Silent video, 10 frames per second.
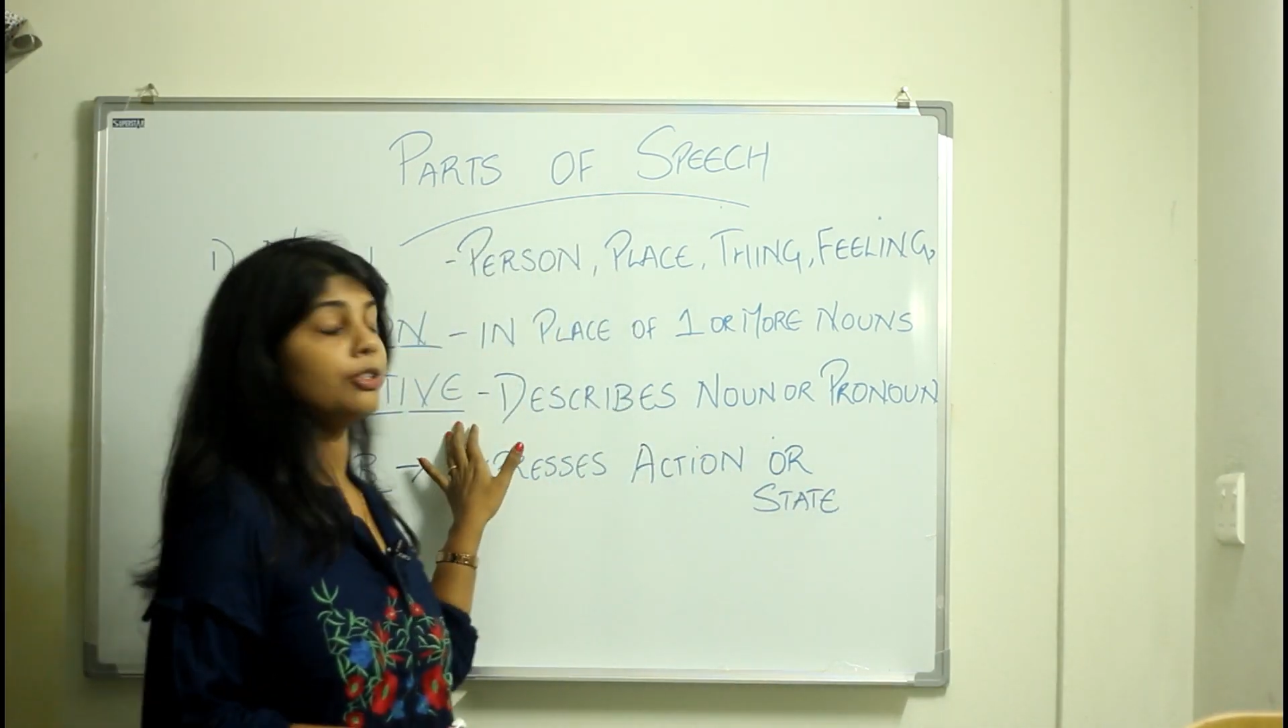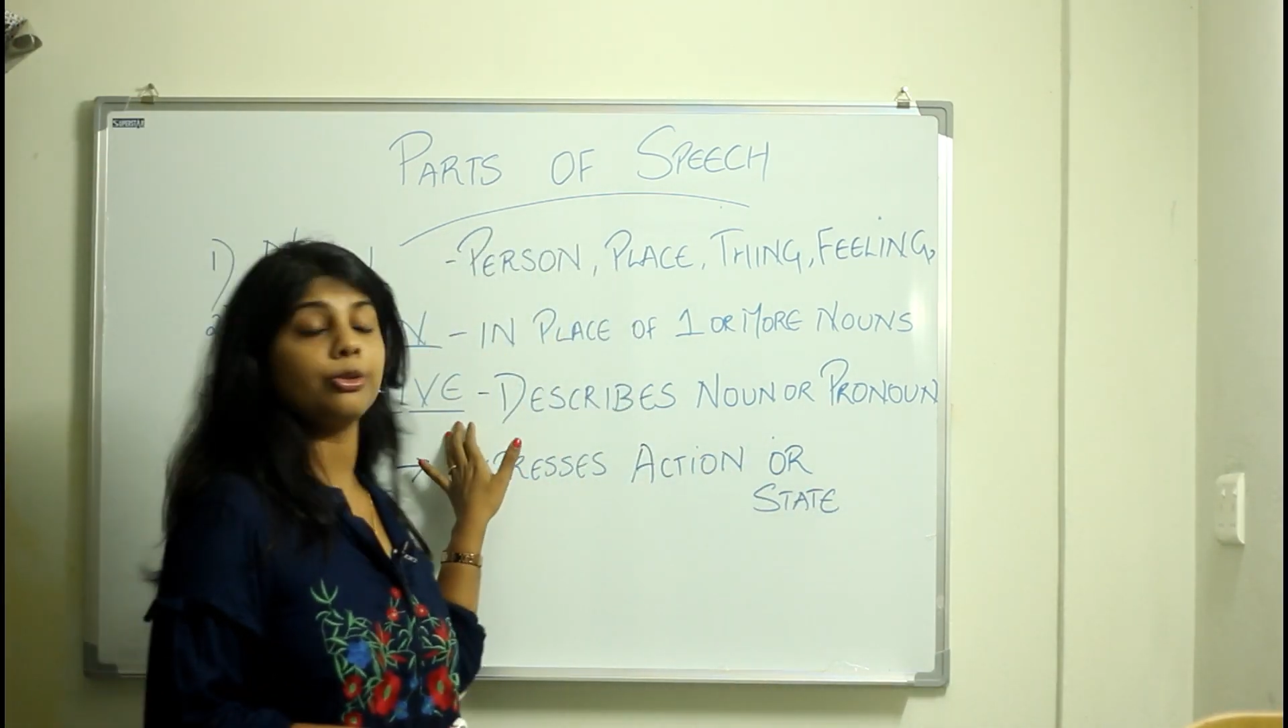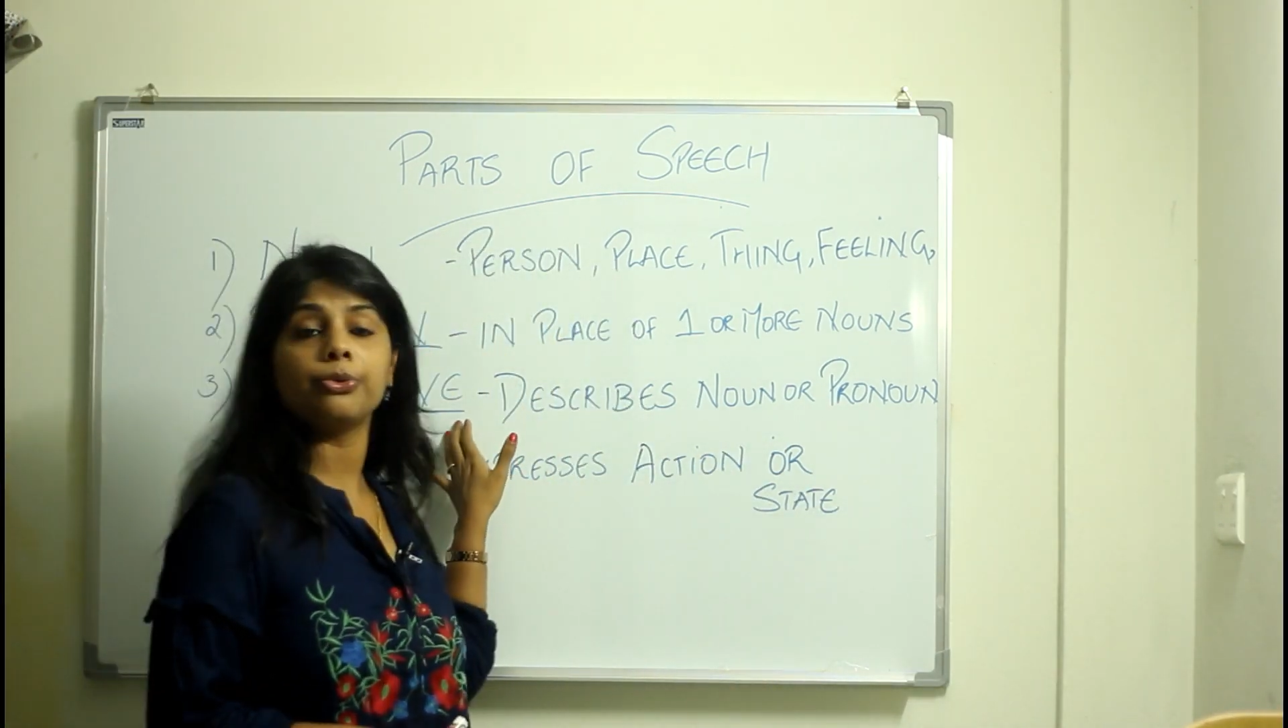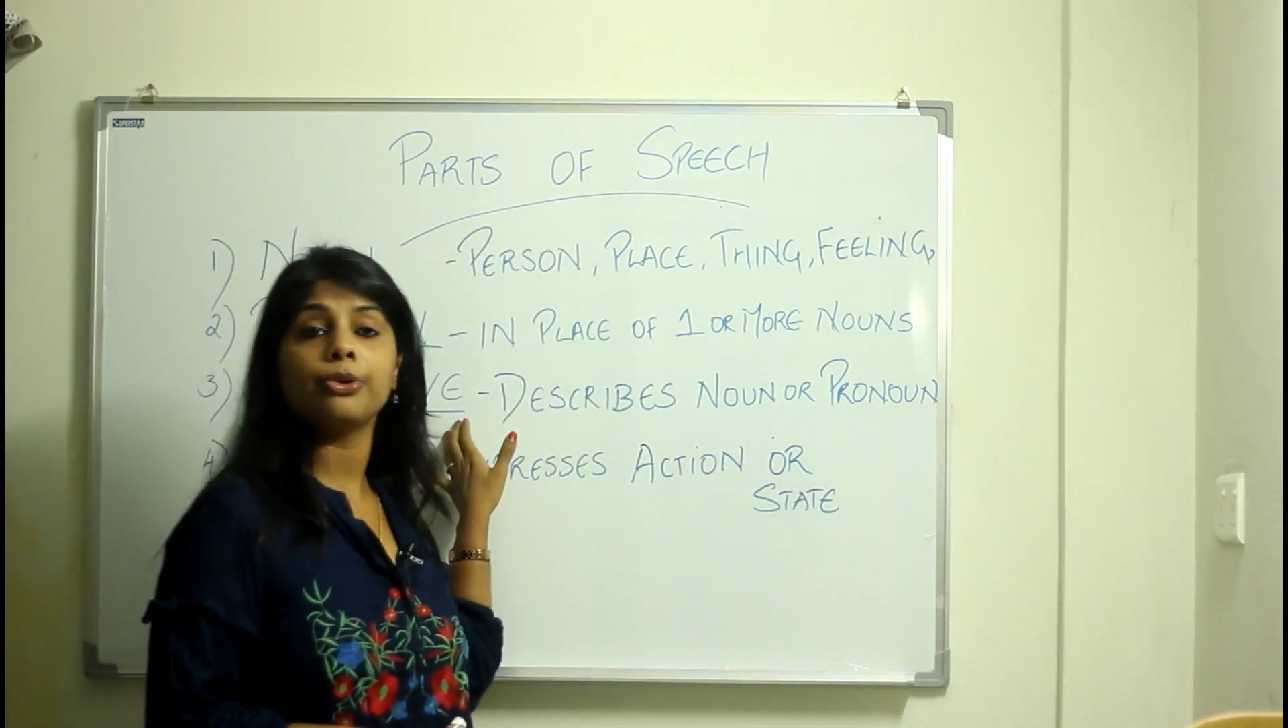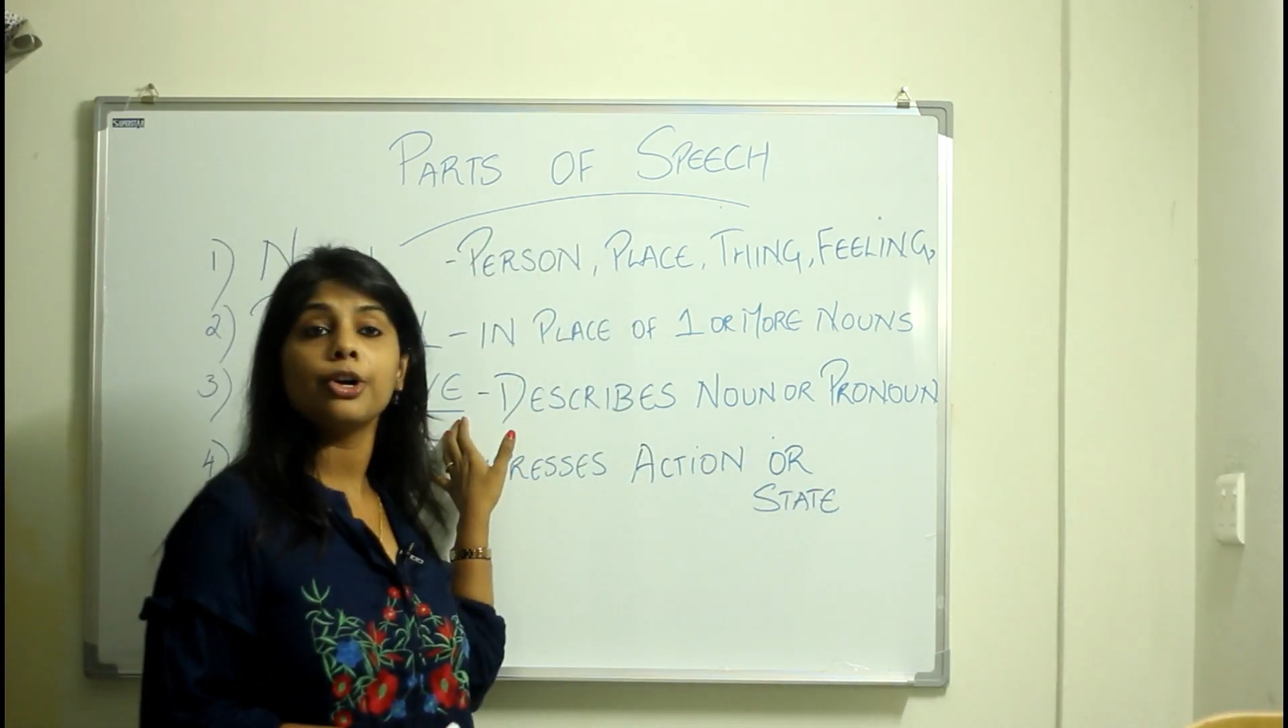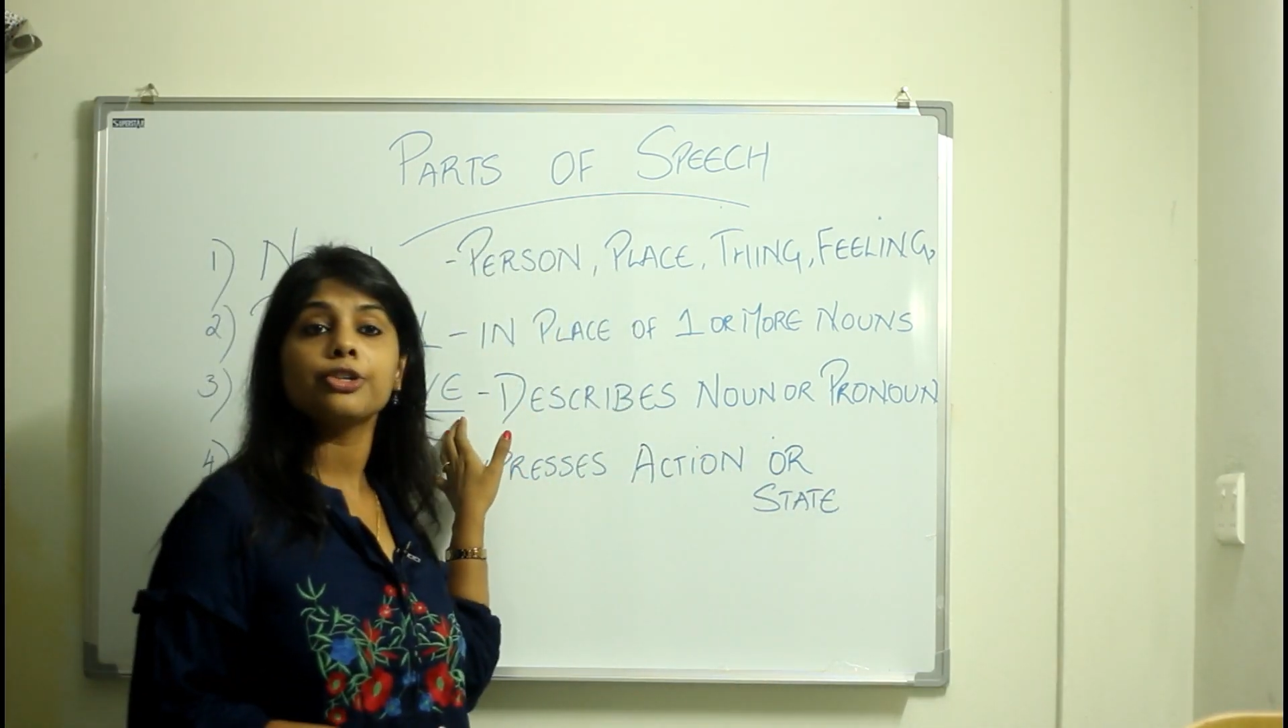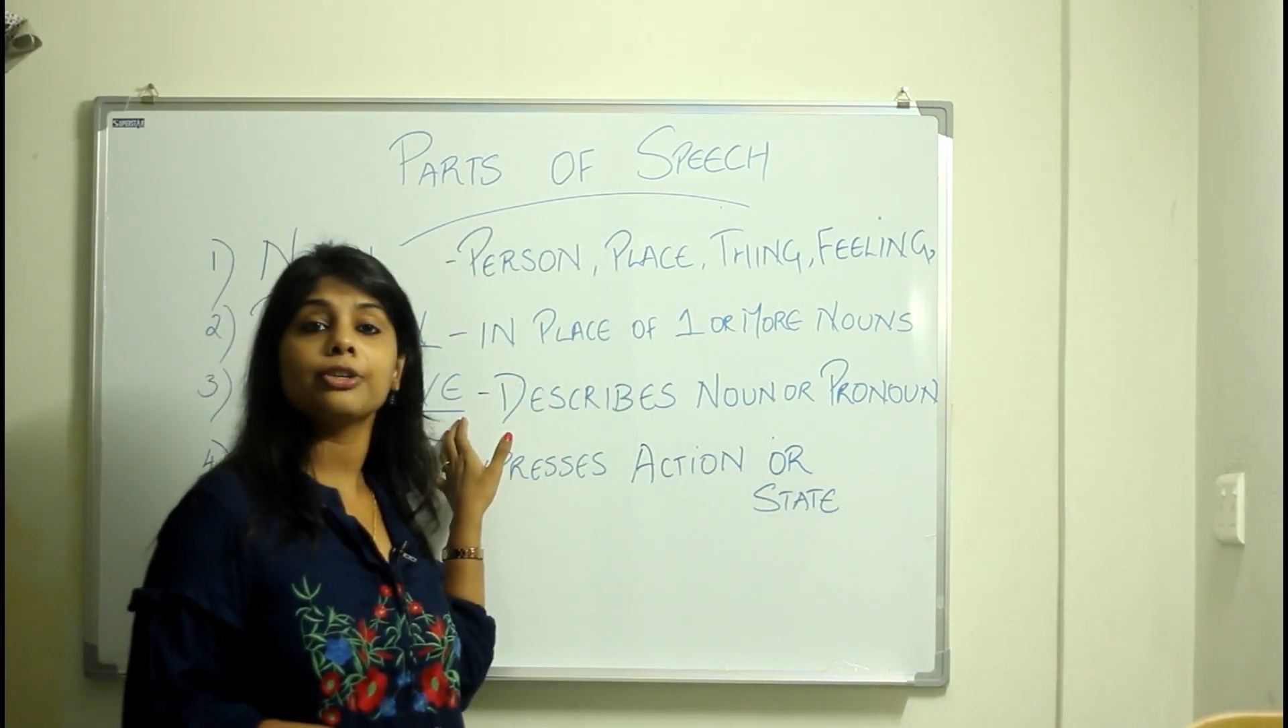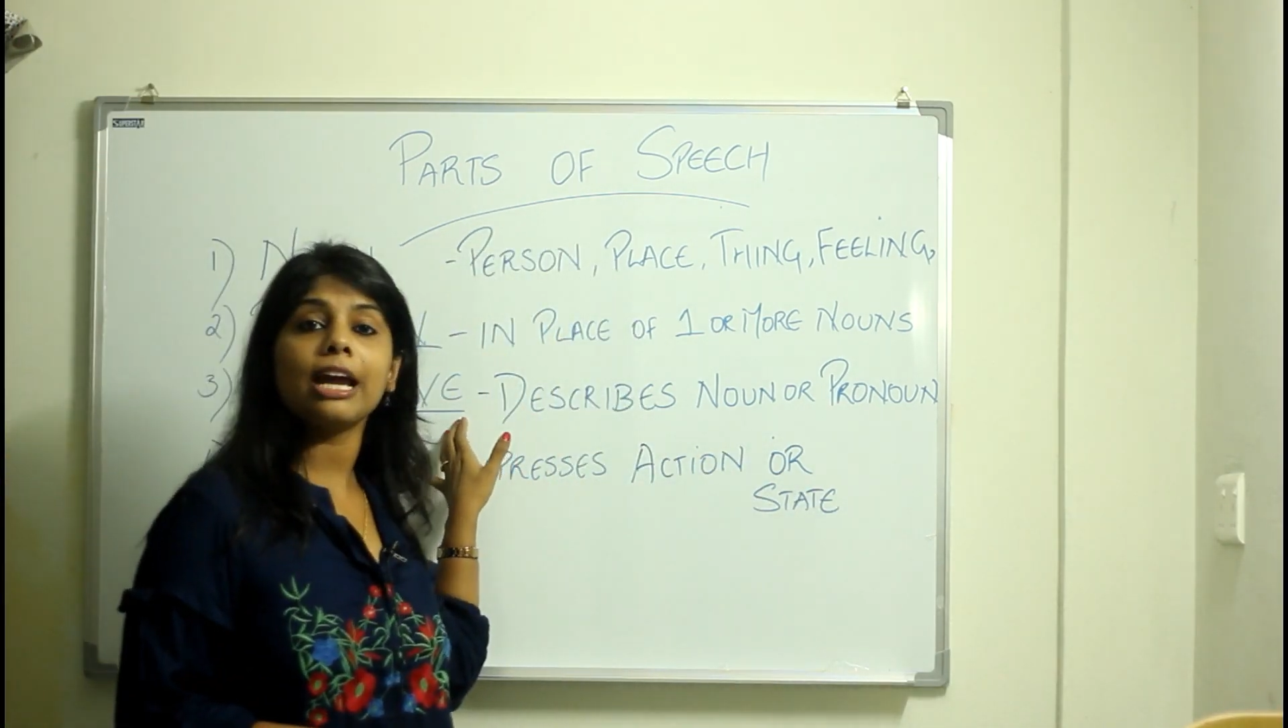you to